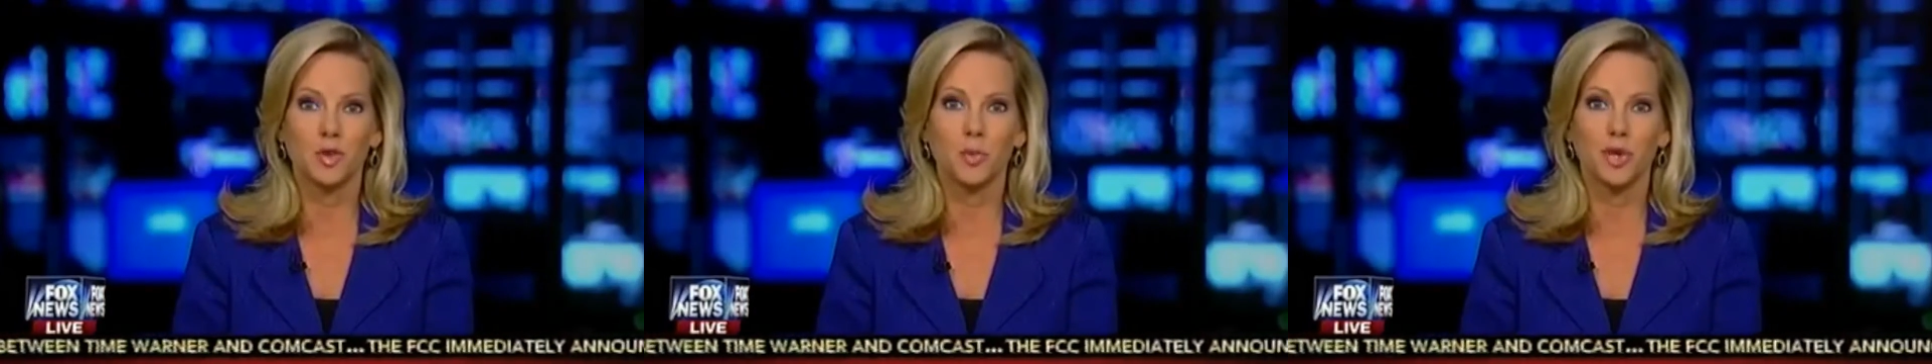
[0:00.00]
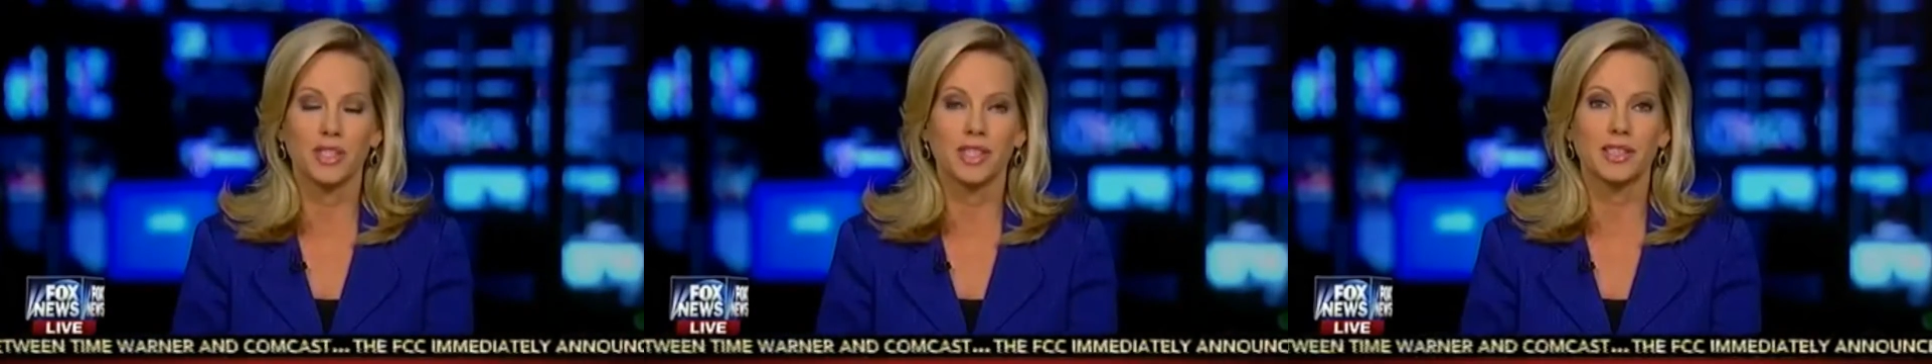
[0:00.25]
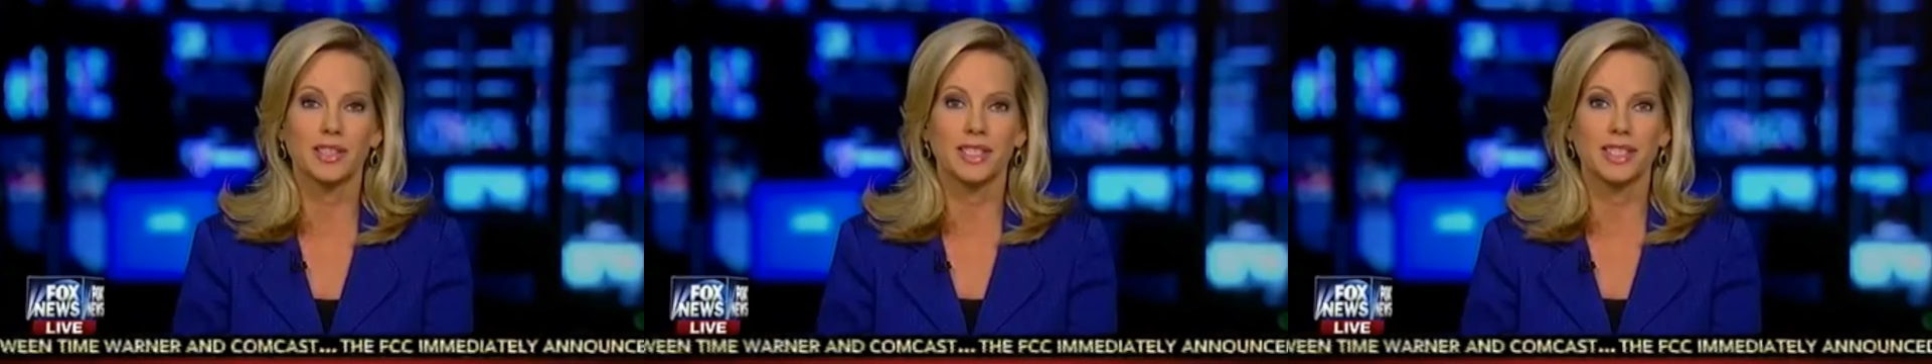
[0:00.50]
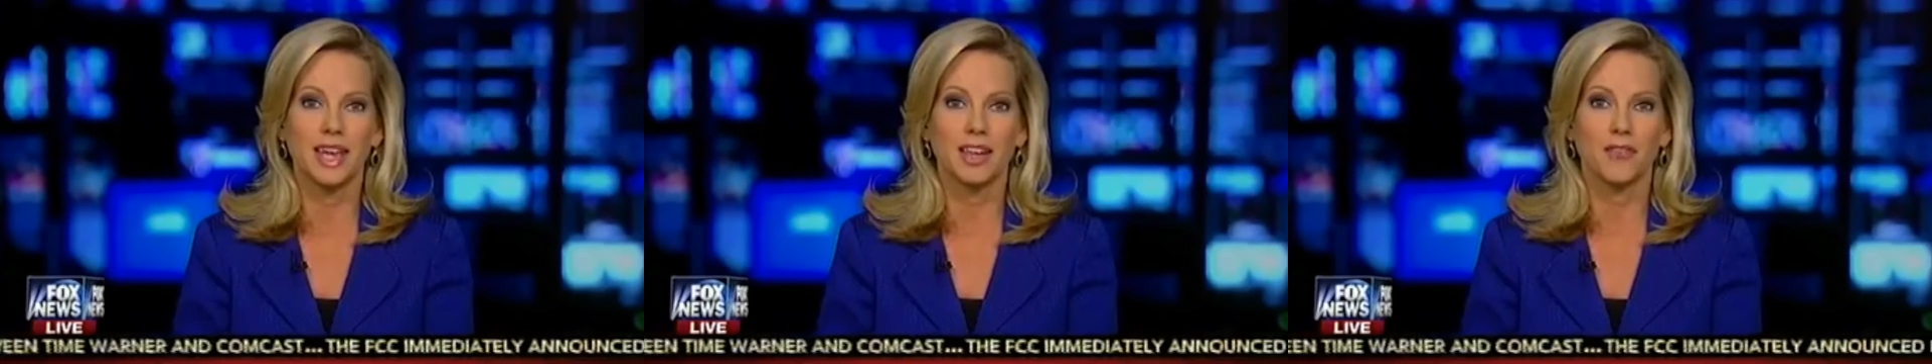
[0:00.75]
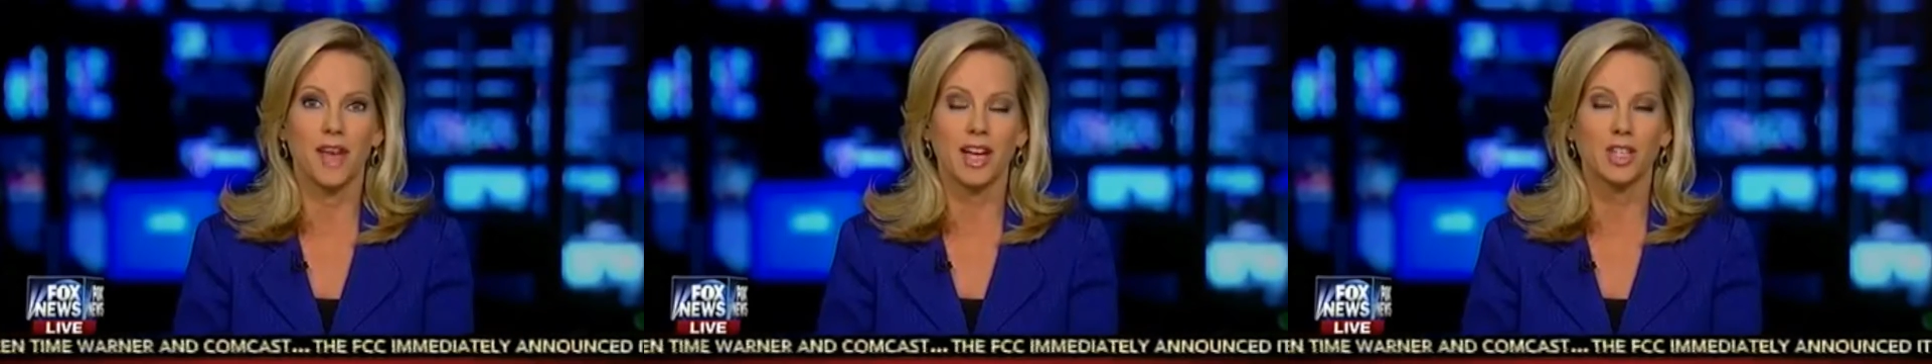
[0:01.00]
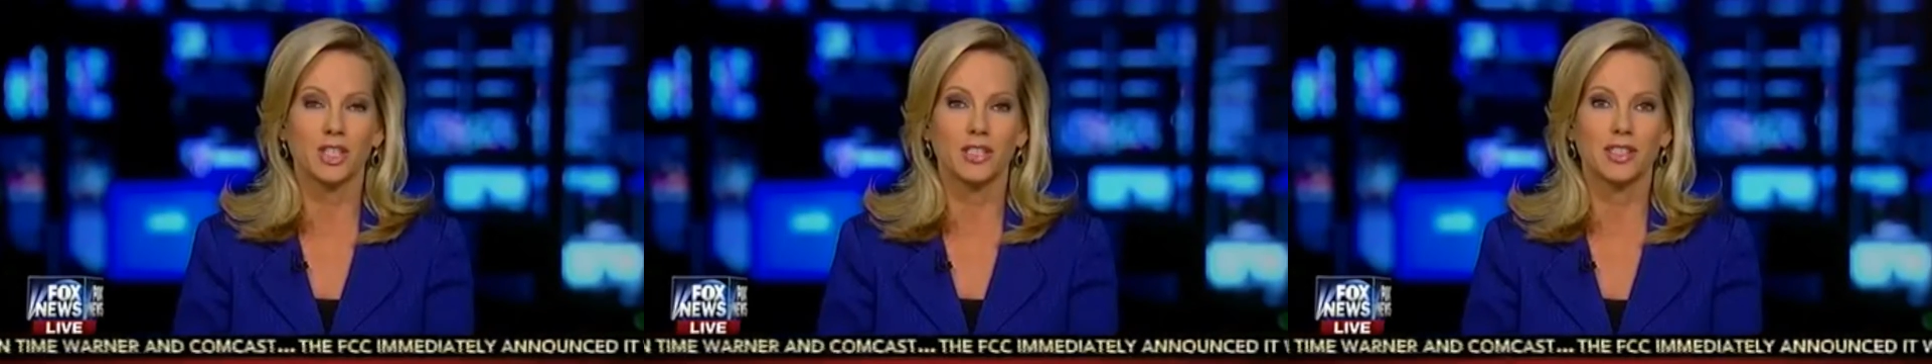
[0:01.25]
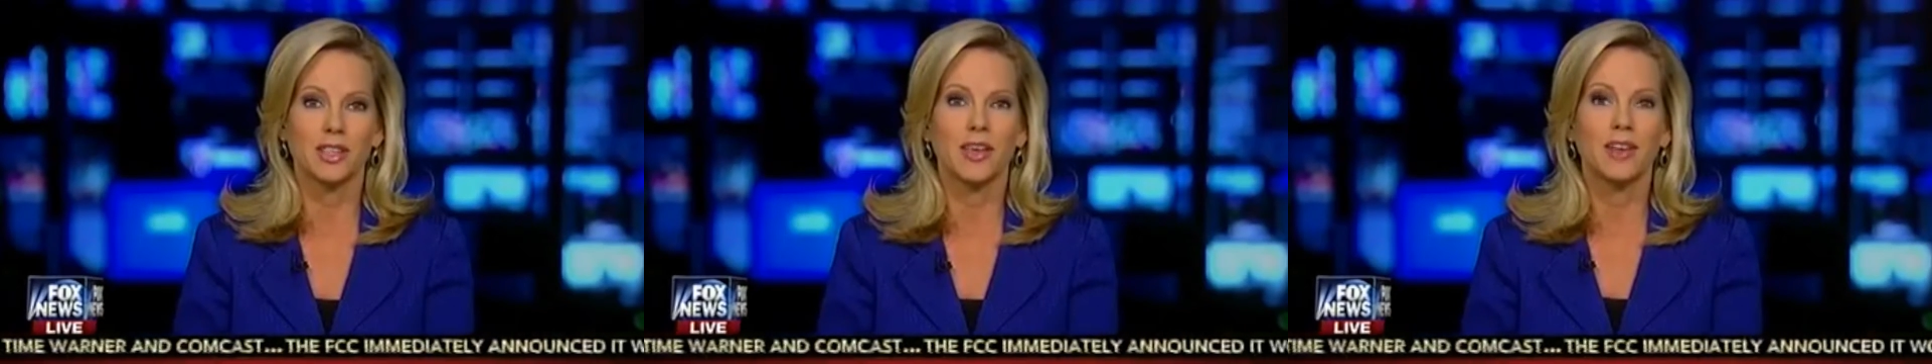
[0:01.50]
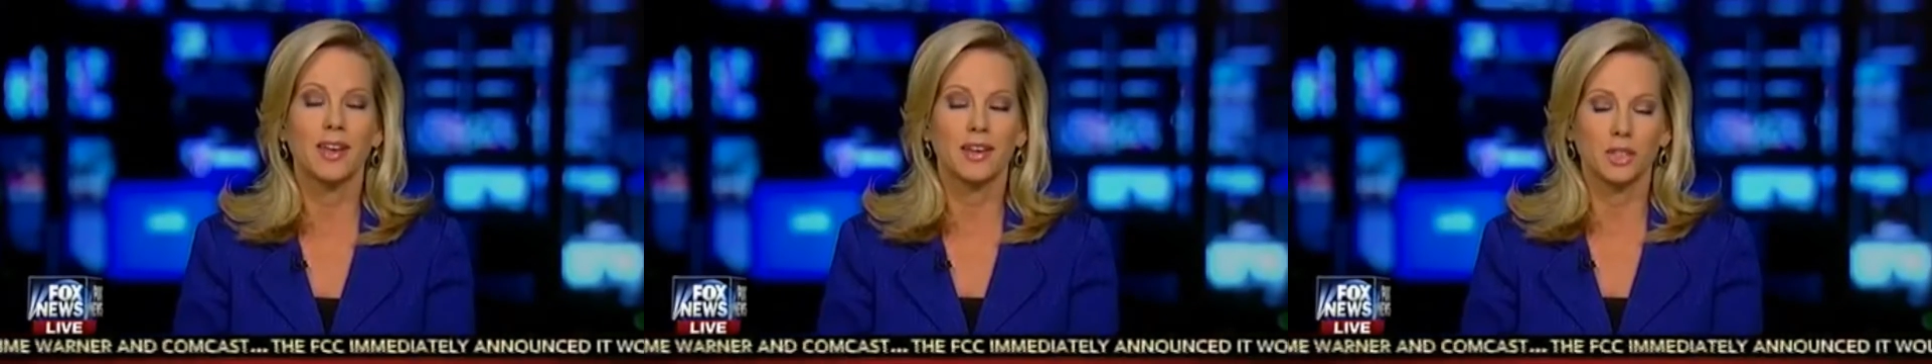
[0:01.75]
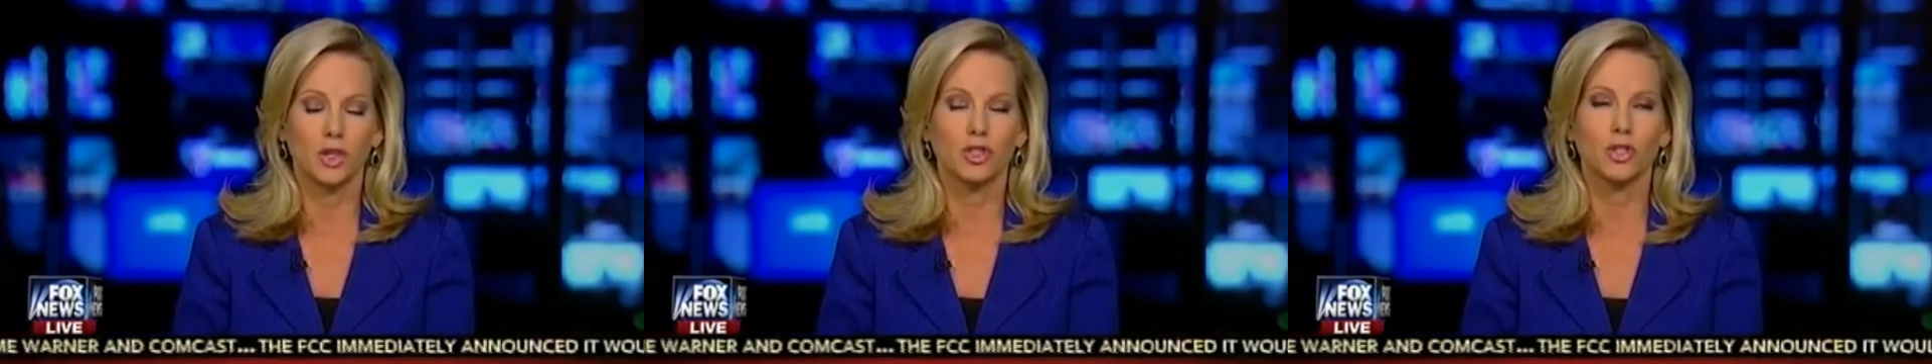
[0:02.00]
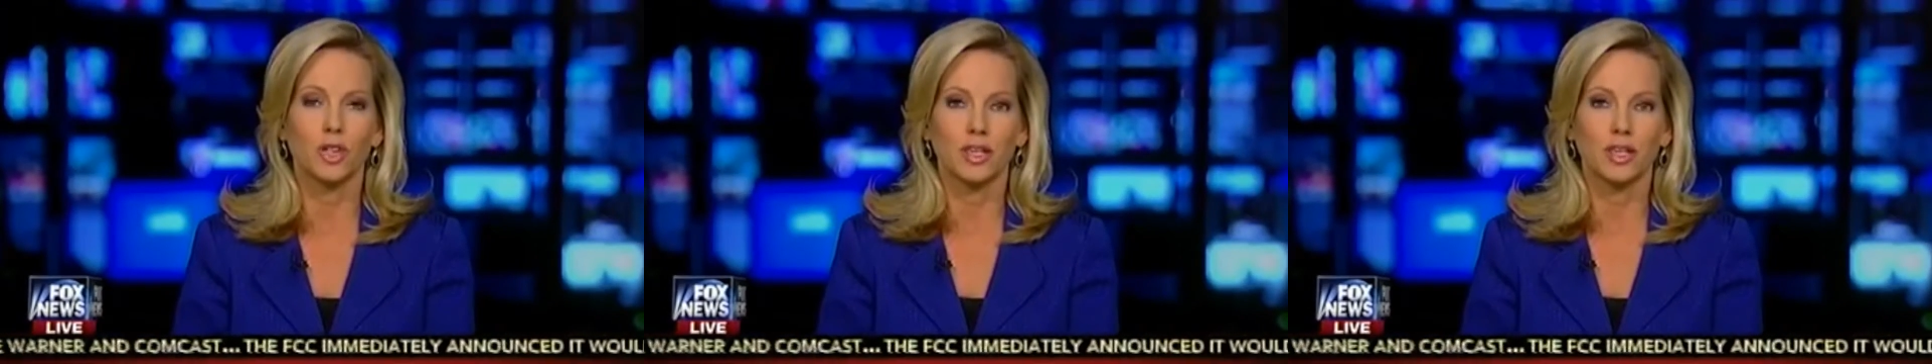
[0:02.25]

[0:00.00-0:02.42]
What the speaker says: the president's executive actions is also